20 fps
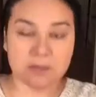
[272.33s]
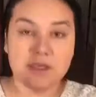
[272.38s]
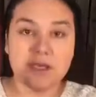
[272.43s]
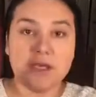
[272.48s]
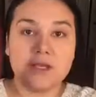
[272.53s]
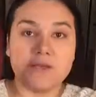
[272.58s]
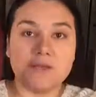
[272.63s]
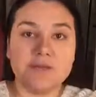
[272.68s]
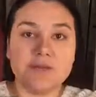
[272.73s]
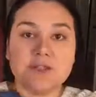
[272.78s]

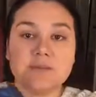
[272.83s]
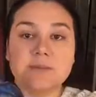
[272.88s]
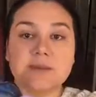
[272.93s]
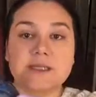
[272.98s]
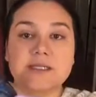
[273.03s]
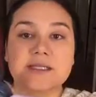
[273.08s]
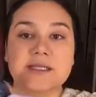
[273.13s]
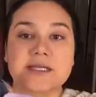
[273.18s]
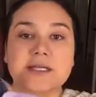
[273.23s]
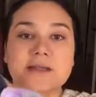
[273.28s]
and you just
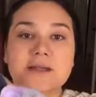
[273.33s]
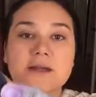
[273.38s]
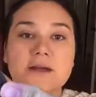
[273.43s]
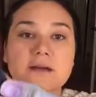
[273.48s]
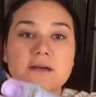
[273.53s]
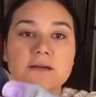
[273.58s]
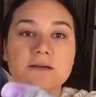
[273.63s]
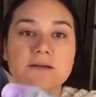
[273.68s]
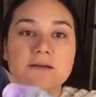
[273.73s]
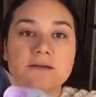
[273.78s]
mix it in
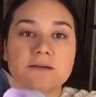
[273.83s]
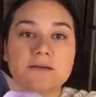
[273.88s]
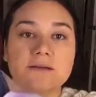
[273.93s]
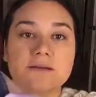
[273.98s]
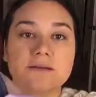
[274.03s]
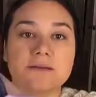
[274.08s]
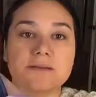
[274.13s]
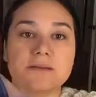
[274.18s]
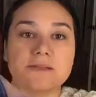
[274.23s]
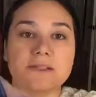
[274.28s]
there
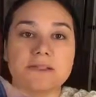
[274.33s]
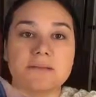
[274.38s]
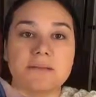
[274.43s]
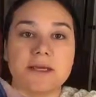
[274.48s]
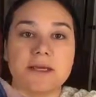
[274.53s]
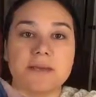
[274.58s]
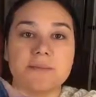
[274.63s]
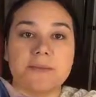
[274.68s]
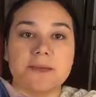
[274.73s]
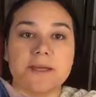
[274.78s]
to
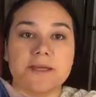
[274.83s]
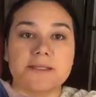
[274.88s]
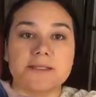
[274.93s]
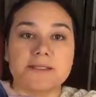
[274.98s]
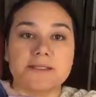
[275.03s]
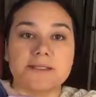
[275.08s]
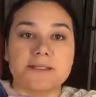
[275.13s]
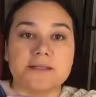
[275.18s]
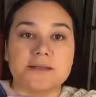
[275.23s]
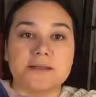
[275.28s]
make a
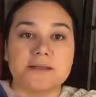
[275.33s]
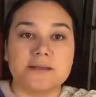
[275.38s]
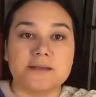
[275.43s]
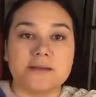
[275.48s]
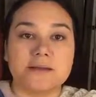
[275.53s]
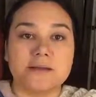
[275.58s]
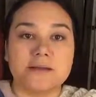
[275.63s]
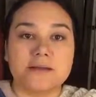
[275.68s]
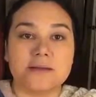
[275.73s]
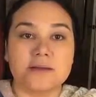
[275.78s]
paste,
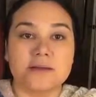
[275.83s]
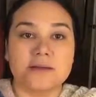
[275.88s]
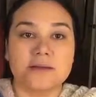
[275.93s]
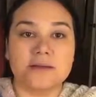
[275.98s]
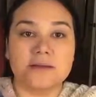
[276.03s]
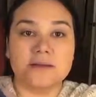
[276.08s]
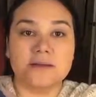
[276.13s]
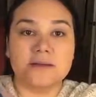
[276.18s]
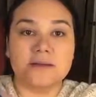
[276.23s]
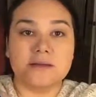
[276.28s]

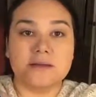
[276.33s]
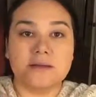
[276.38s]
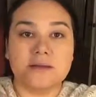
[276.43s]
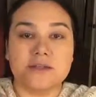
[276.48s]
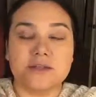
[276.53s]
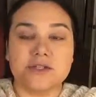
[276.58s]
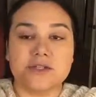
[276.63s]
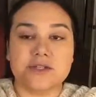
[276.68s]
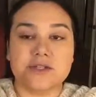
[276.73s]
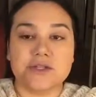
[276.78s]

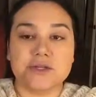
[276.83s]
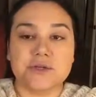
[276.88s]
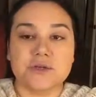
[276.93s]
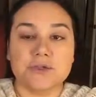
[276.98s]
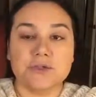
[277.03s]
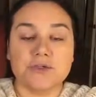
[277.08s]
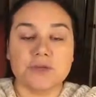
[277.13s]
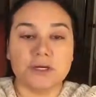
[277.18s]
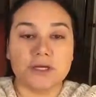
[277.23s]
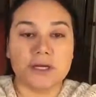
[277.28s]
and just go
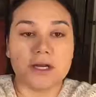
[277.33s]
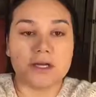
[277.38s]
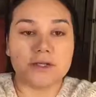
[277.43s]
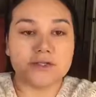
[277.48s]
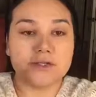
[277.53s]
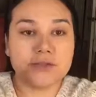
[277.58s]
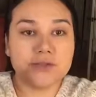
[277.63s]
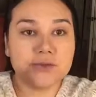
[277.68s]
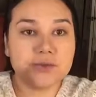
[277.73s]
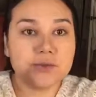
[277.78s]
straight
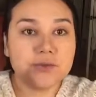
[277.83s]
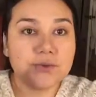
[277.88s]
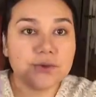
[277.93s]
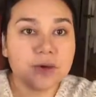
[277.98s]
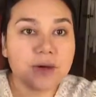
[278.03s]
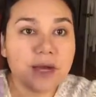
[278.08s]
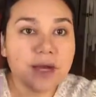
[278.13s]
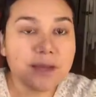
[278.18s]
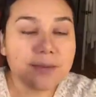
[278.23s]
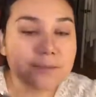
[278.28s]
onto
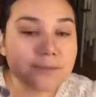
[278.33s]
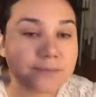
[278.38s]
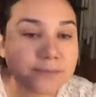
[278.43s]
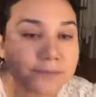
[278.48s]
your eye.